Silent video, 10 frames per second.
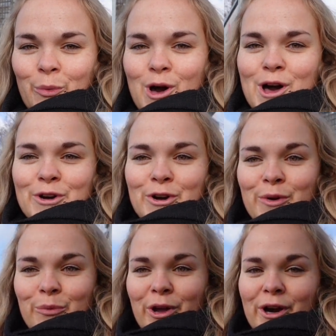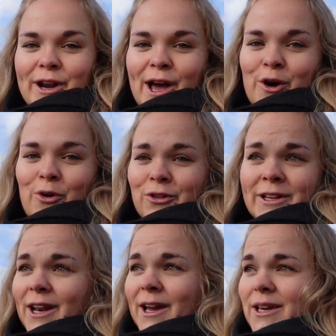the water and we are now
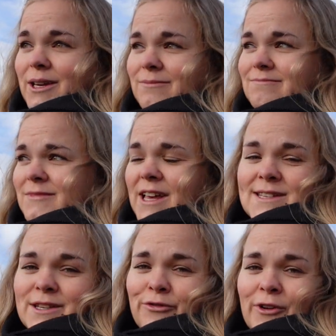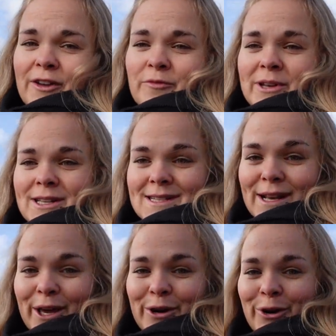only like less than 5 minutes
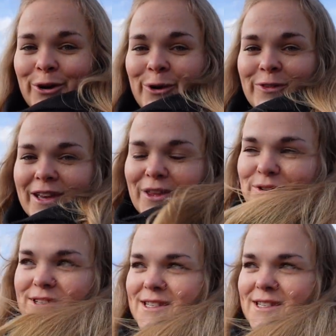later on the other